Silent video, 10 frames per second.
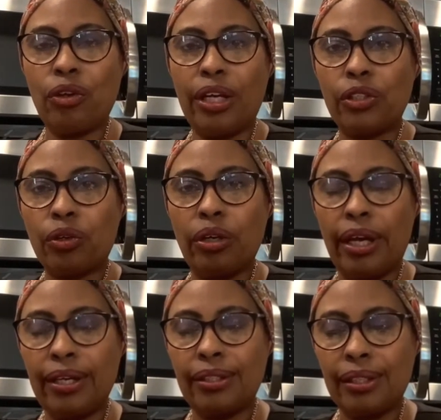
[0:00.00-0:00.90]
a,
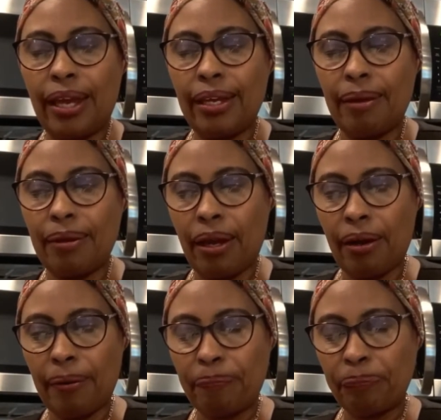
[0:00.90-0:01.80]
a, a
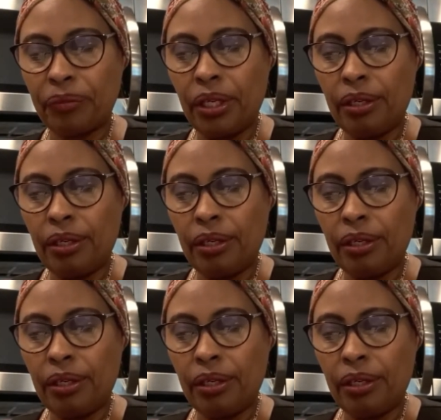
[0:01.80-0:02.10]
um,